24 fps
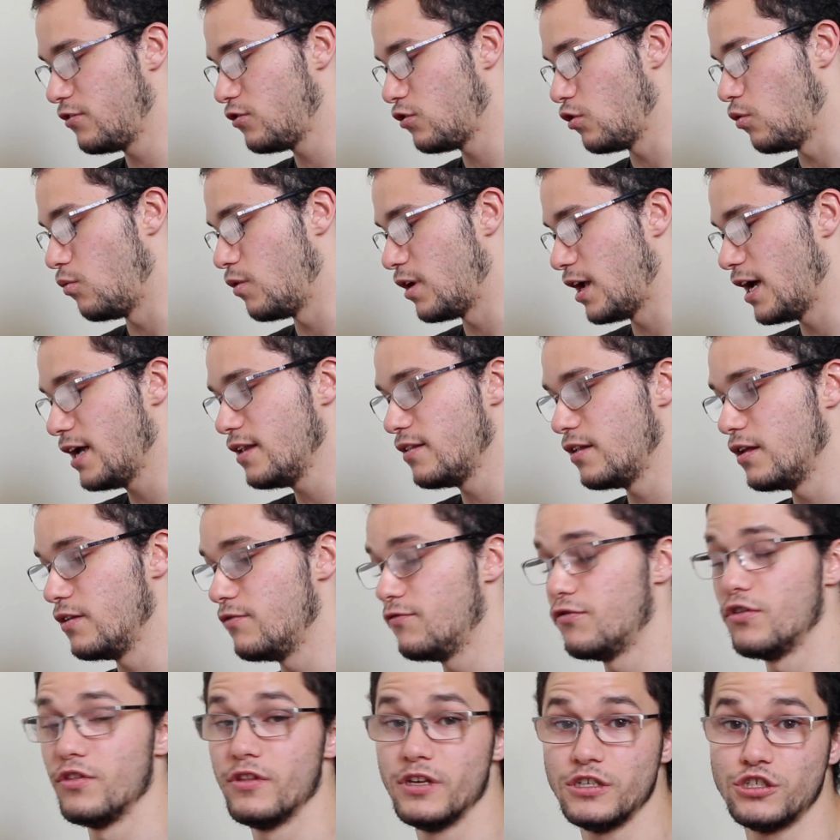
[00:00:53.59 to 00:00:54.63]
So what I did
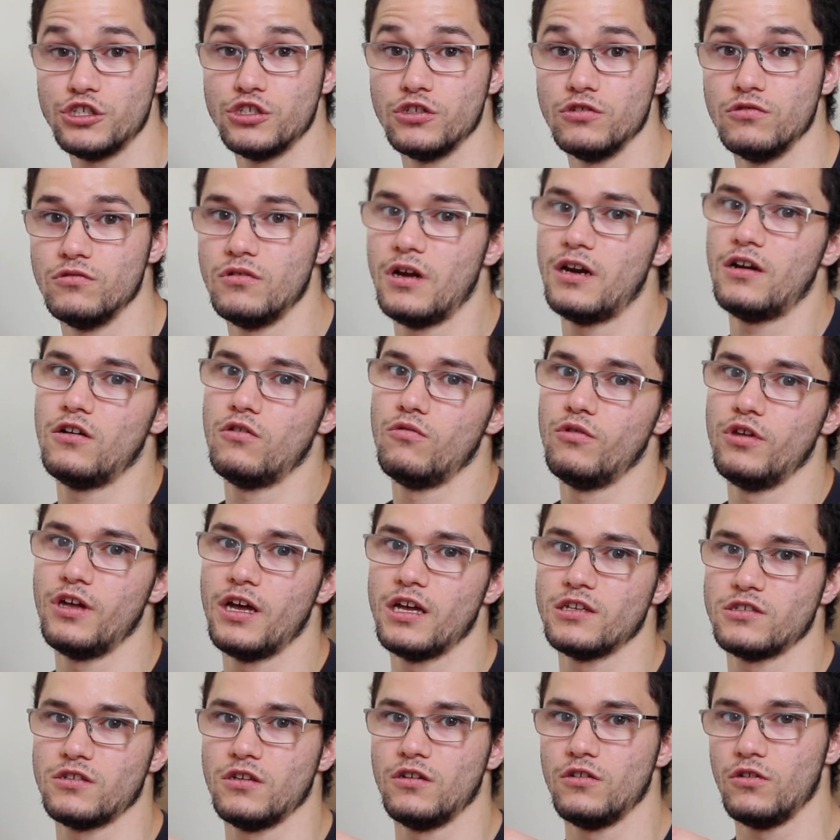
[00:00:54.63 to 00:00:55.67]
for this shoe, I don't know what you
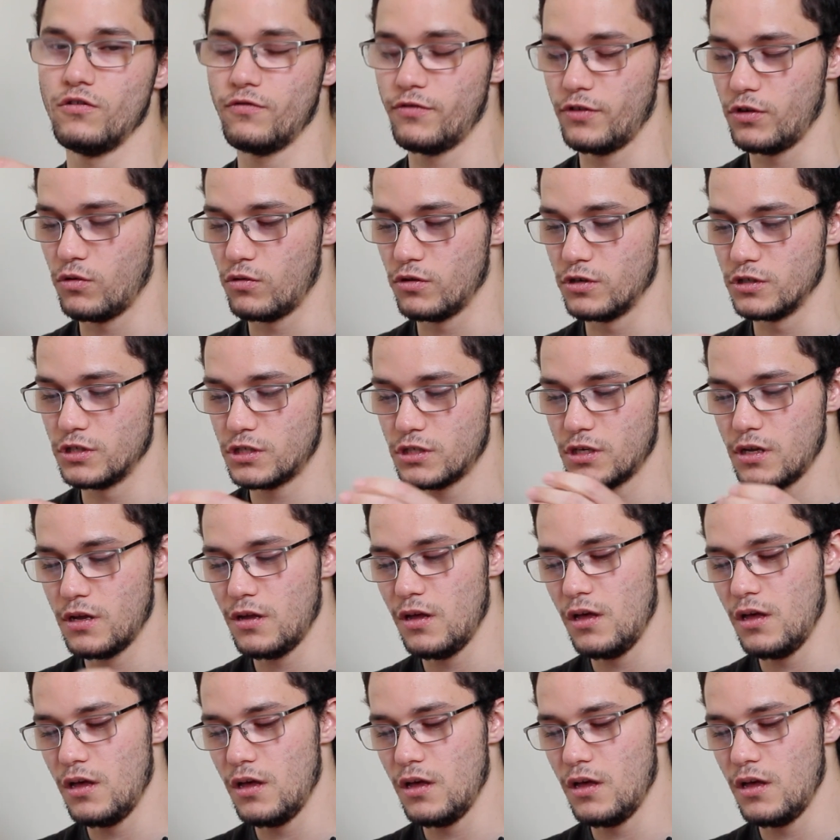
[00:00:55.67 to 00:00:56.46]
guys can do for yours,